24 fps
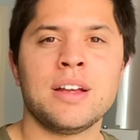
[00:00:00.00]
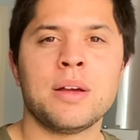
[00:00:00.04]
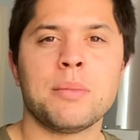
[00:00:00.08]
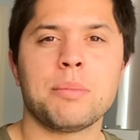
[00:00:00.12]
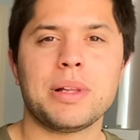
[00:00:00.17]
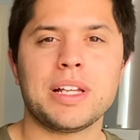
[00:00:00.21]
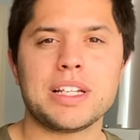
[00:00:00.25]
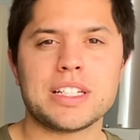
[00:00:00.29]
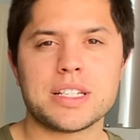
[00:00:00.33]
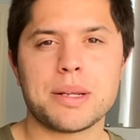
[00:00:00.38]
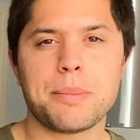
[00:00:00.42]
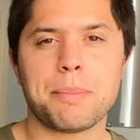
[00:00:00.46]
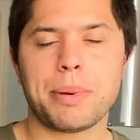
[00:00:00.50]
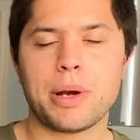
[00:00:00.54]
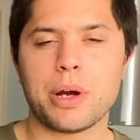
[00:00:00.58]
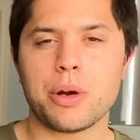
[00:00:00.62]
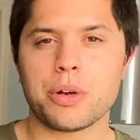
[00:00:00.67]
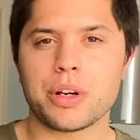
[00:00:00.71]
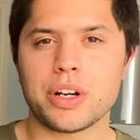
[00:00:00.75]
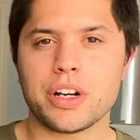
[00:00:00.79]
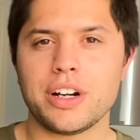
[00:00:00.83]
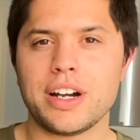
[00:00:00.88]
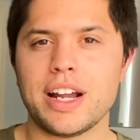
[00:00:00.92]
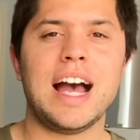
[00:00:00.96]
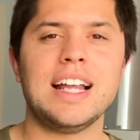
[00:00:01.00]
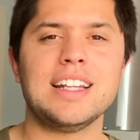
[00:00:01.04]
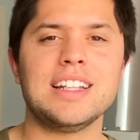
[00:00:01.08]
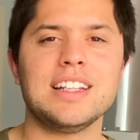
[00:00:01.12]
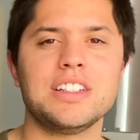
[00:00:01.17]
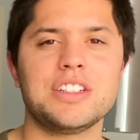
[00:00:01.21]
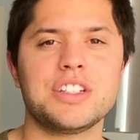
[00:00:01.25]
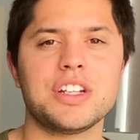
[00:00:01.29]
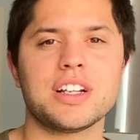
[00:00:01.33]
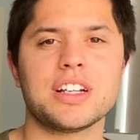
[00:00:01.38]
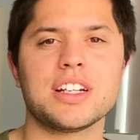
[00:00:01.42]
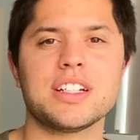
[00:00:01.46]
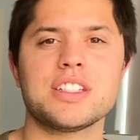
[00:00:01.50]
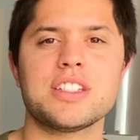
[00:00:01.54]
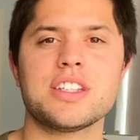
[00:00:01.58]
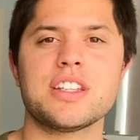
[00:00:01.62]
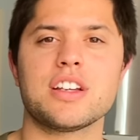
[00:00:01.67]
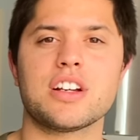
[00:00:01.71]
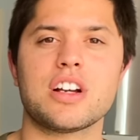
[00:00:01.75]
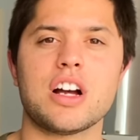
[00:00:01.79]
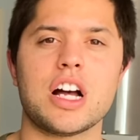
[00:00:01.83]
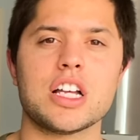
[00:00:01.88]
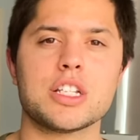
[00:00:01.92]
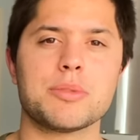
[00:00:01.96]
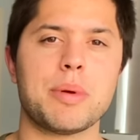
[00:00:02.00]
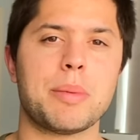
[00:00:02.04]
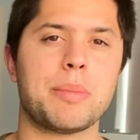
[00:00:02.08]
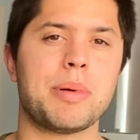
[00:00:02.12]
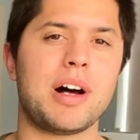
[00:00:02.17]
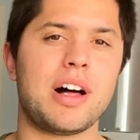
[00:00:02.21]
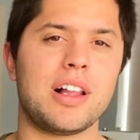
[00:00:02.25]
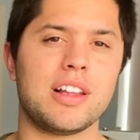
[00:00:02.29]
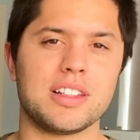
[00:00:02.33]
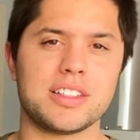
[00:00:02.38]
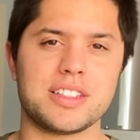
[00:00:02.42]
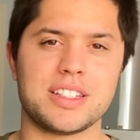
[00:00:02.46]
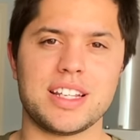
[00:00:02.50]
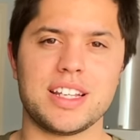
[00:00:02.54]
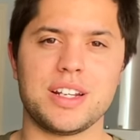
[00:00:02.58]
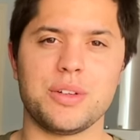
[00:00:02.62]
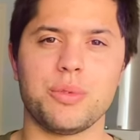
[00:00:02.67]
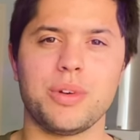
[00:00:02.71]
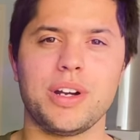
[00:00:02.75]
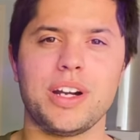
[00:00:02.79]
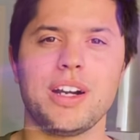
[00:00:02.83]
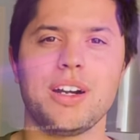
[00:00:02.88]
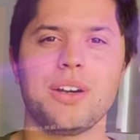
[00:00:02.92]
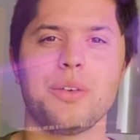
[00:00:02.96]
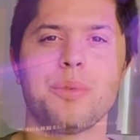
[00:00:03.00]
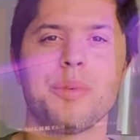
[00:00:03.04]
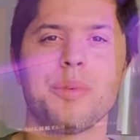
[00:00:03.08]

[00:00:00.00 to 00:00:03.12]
play some poker, and then took us to the Cosmopolitan, where